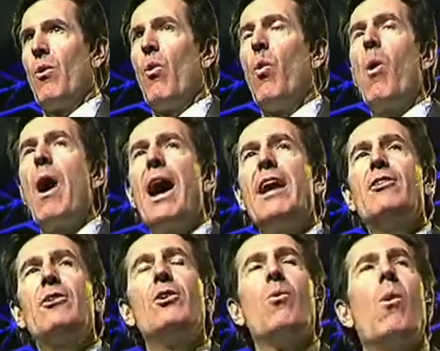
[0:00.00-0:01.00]
Why do
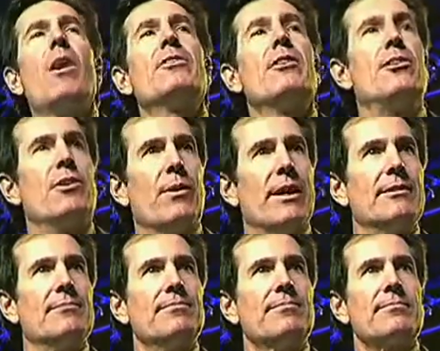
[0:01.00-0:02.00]
you want to do it?
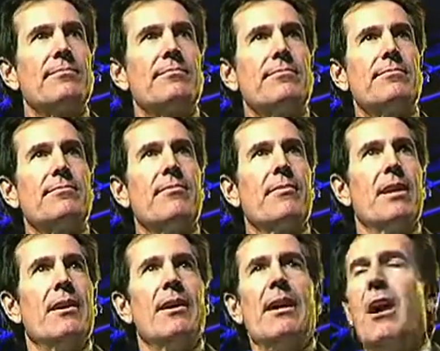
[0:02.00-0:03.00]

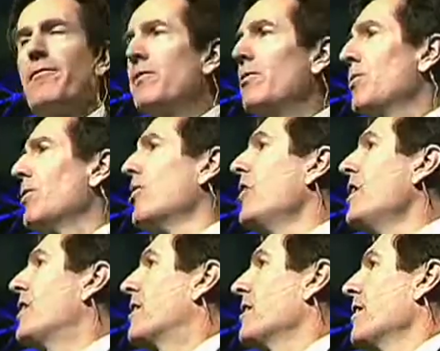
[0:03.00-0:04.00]
Now, if you look,
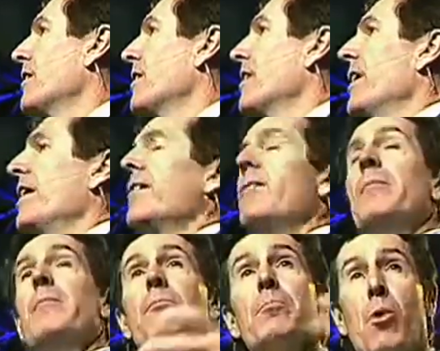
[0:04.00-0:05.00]

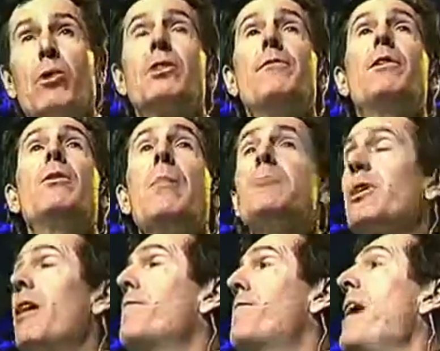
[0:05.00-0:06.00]
most of you, I'm sure,
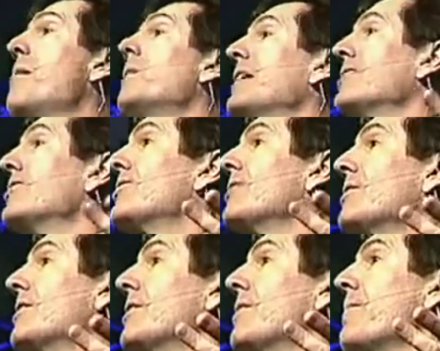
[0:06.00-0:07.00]
have families.
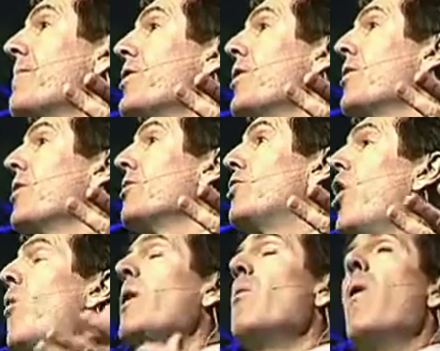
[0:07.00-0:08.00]
Don't
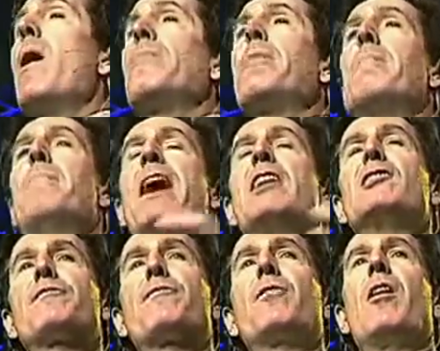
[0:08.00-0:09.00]
we want the best
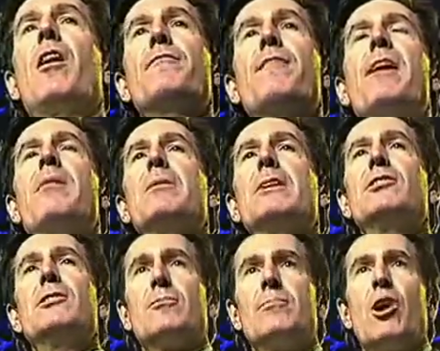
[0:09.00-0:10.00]
for our families,
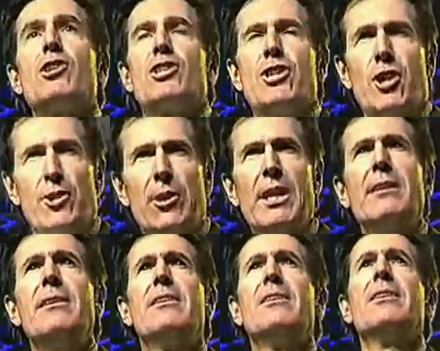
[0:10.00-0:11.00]
our children,
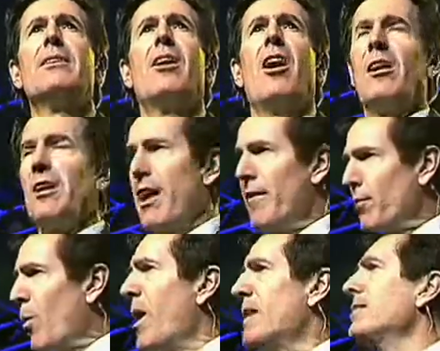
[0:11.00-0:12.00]
our loved
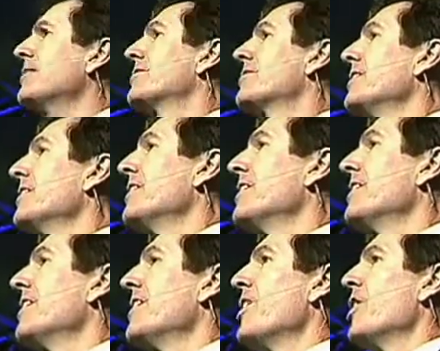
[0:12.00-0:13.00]
ones?
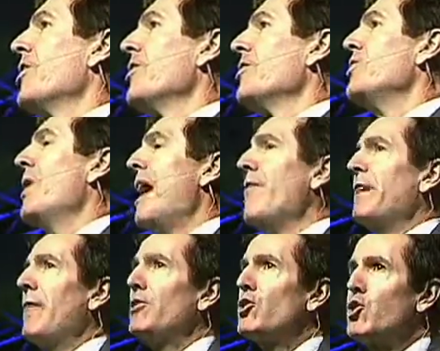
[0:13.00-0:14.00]
You have to
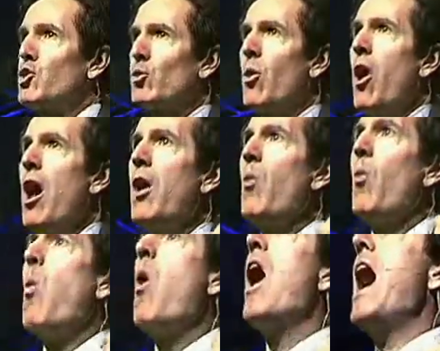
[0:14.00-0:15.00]
have a strong
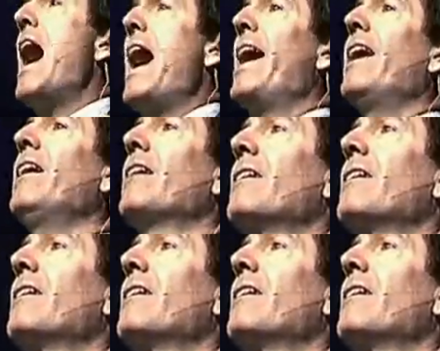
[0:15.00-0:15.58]
why